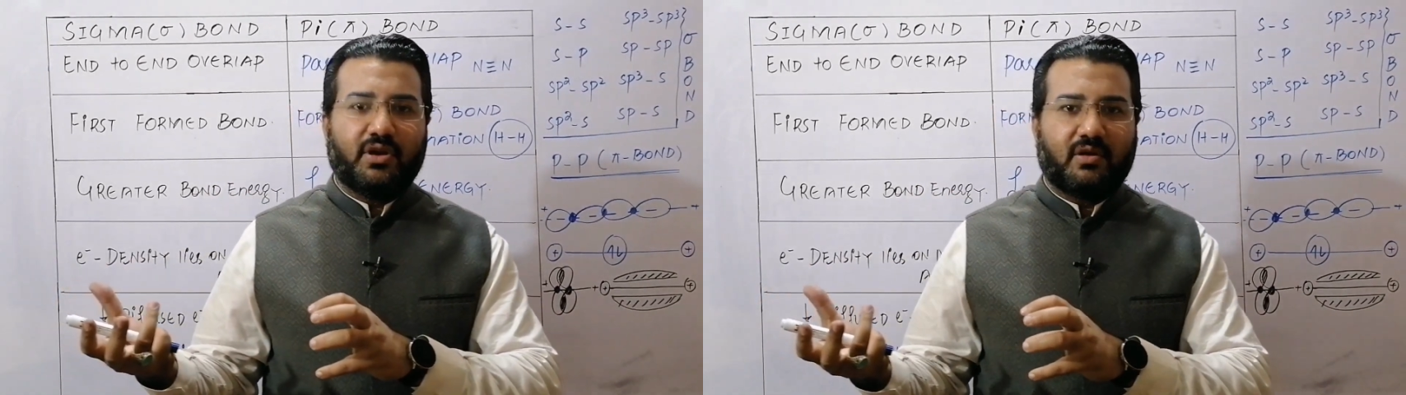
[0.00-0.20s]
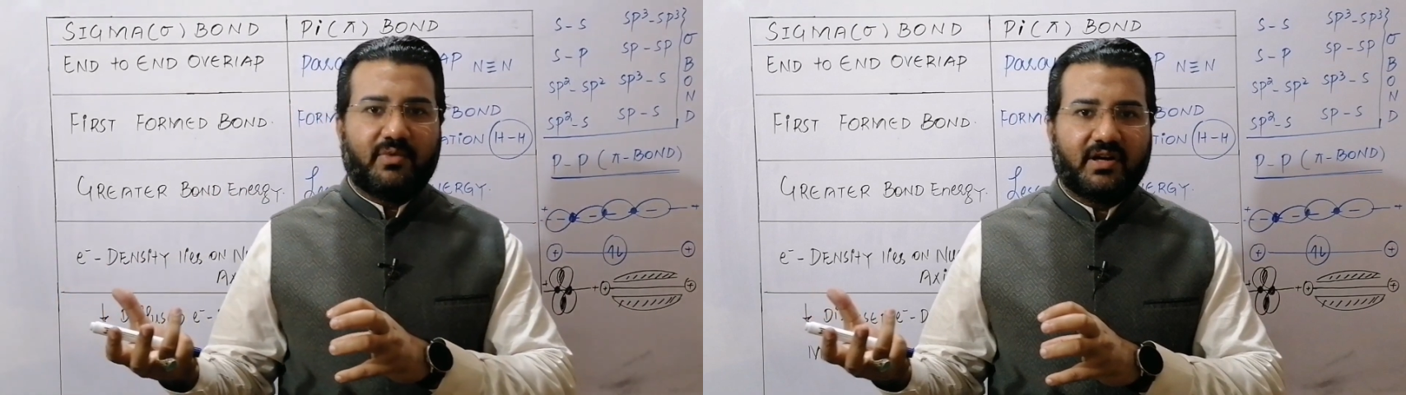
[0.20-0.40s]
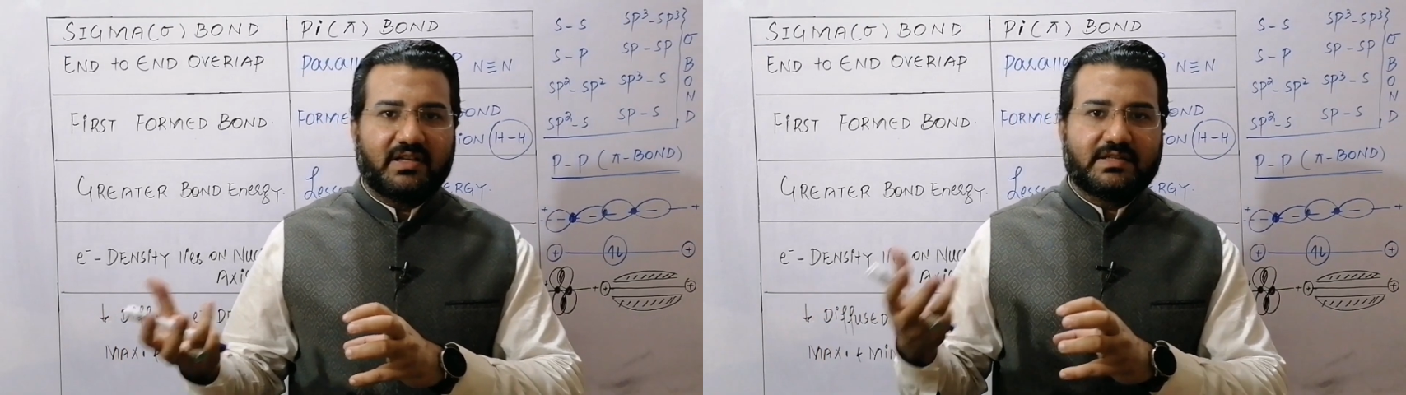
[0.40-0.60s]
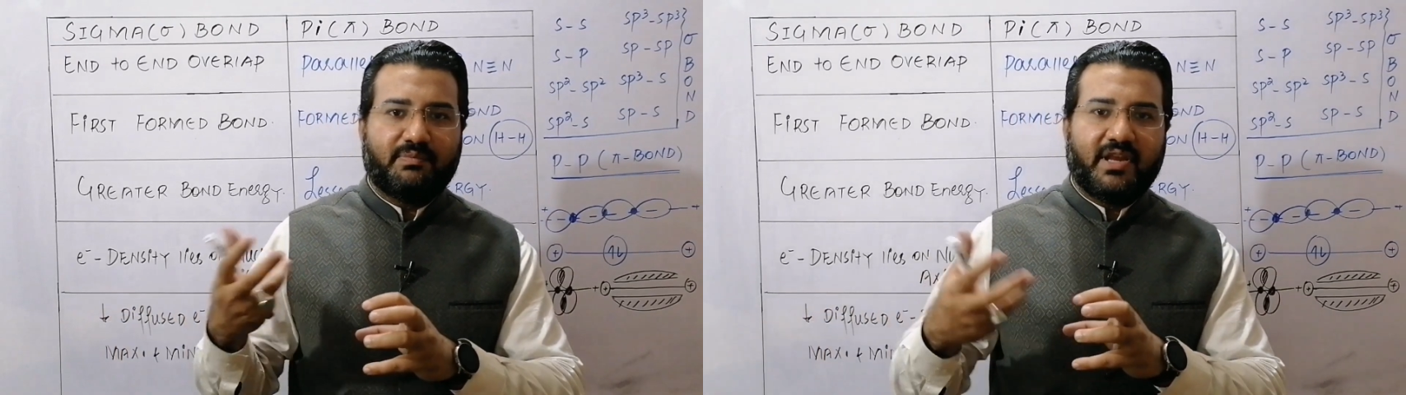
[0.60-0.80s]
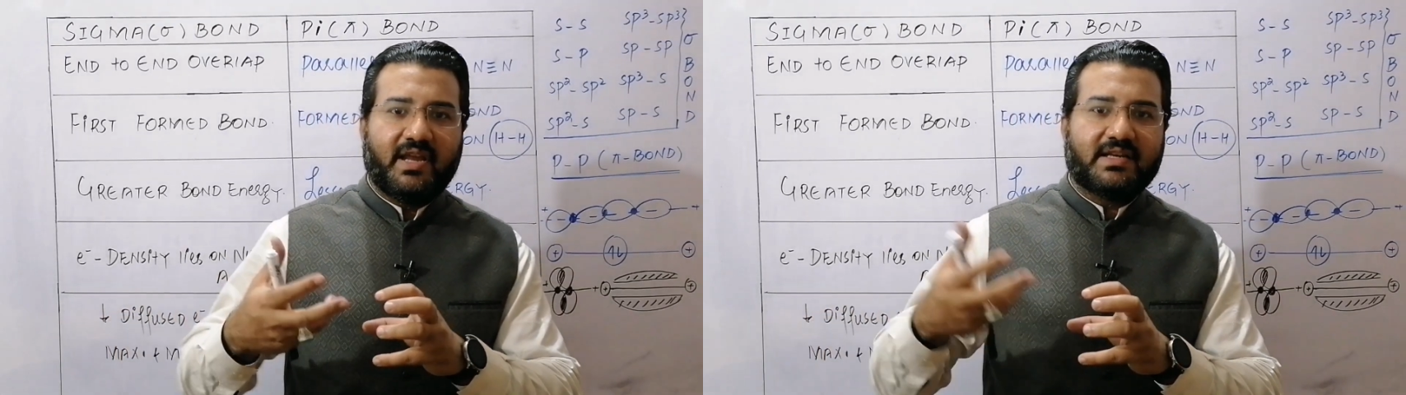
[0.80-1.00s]
orbitals,
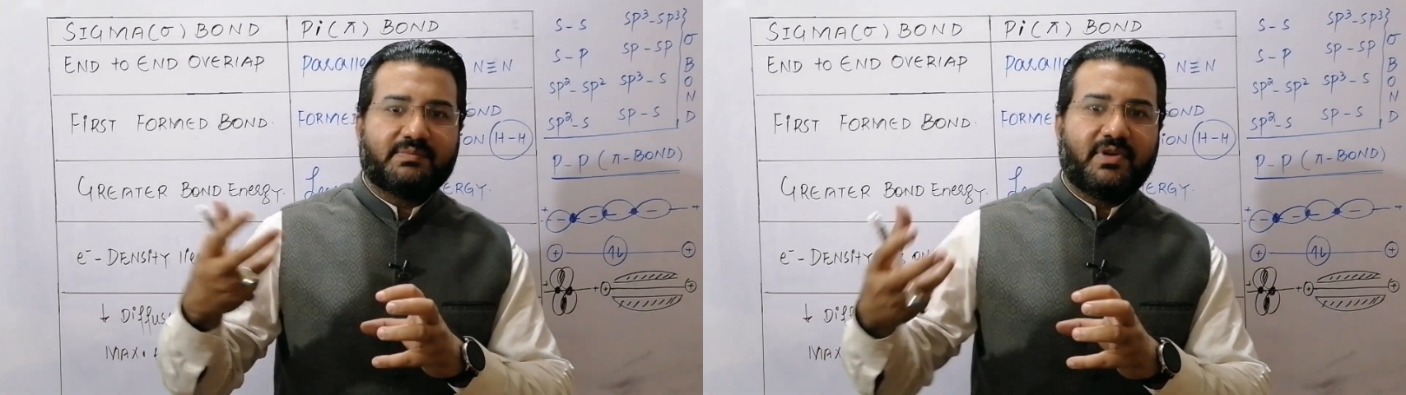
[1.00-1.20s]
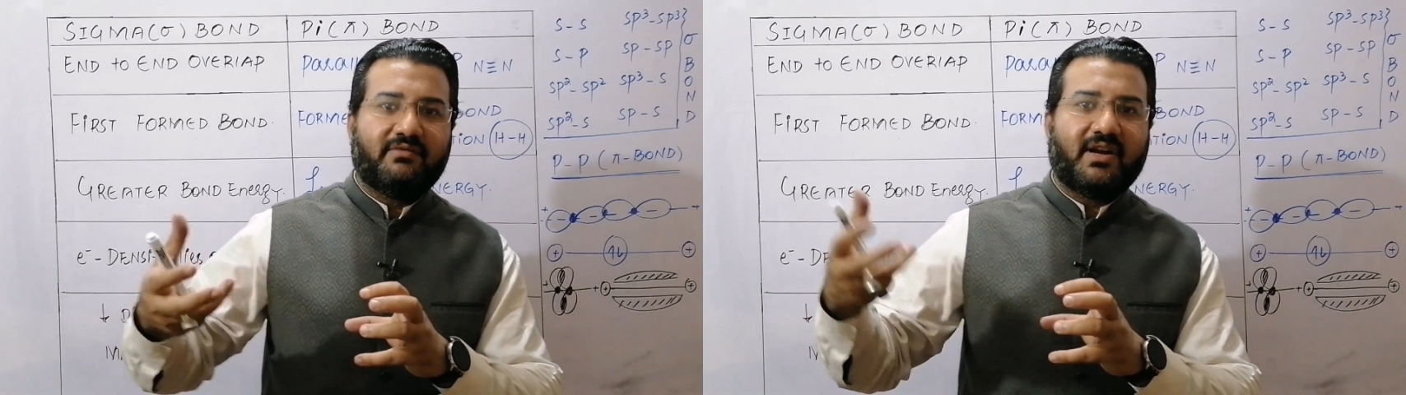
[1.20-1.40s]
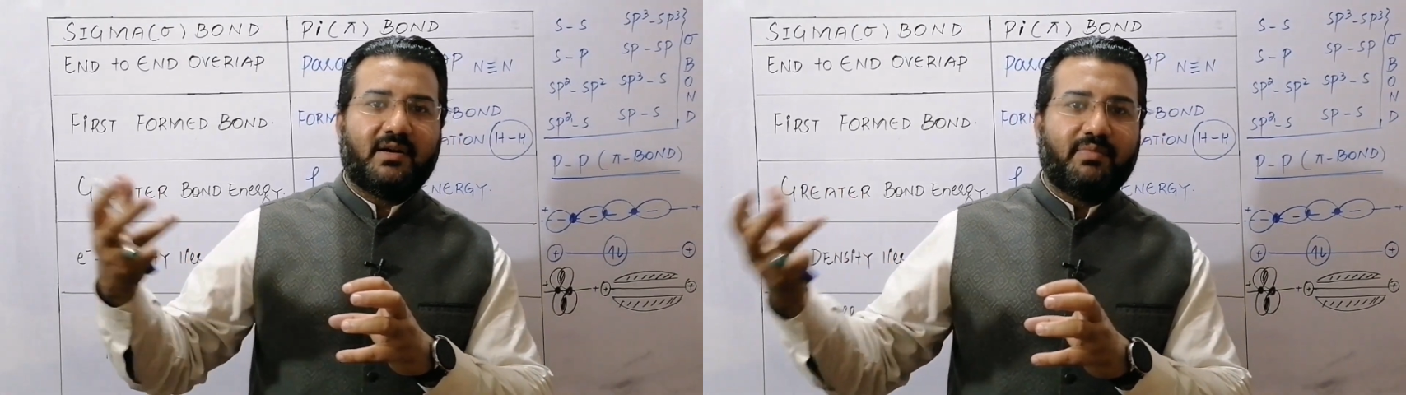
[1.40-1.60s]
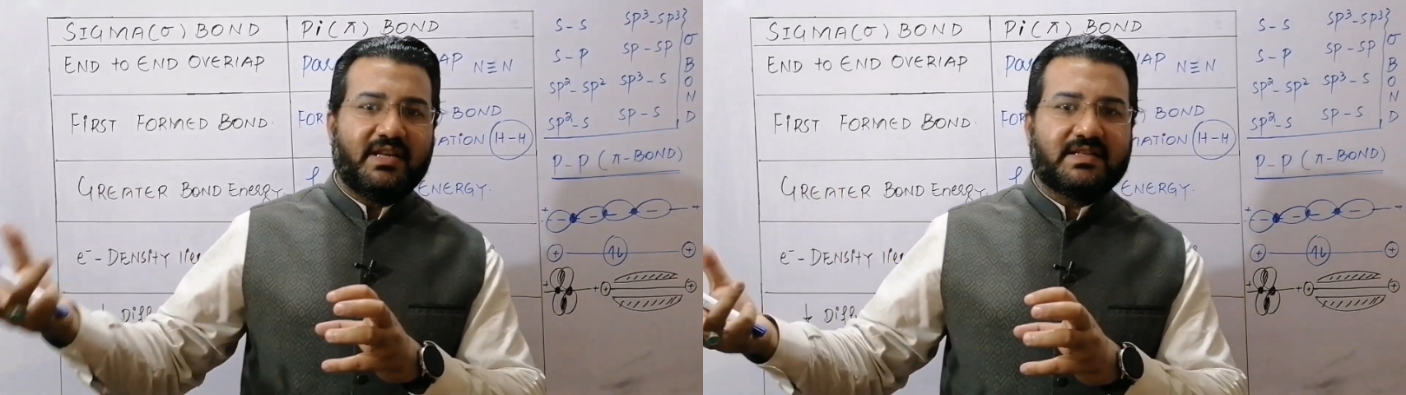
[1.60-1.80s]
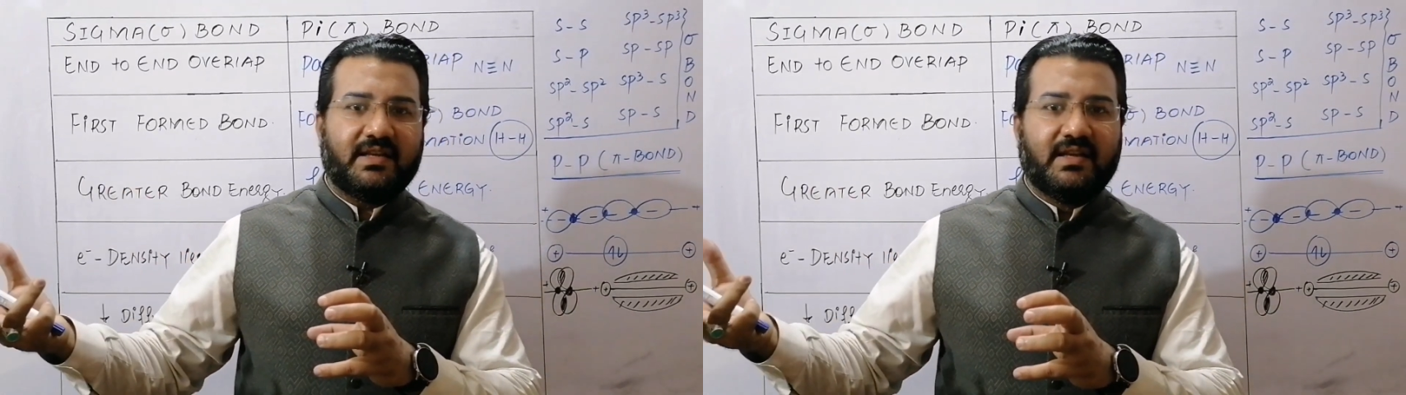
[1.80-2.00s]
px, py and
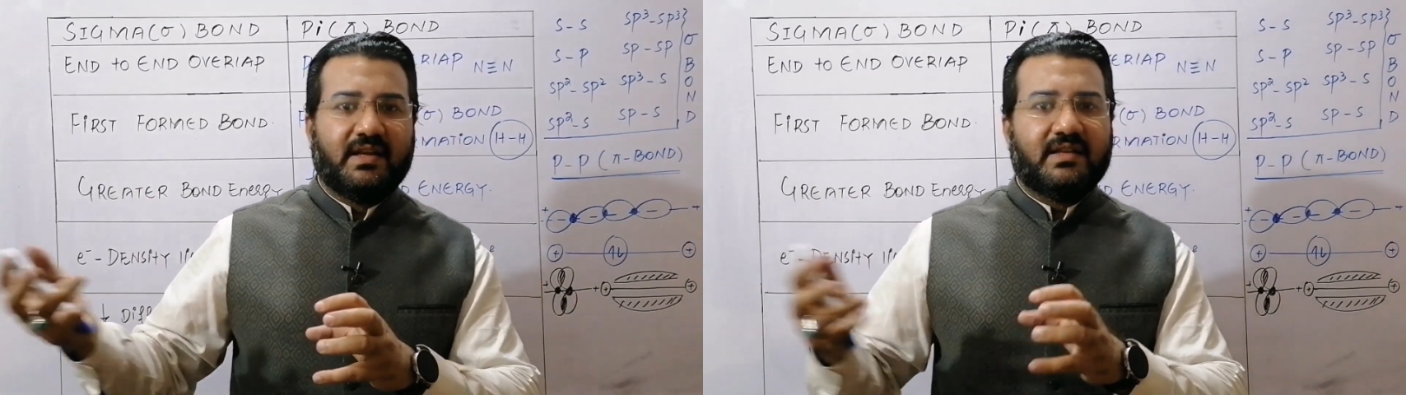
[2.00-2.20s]
pz,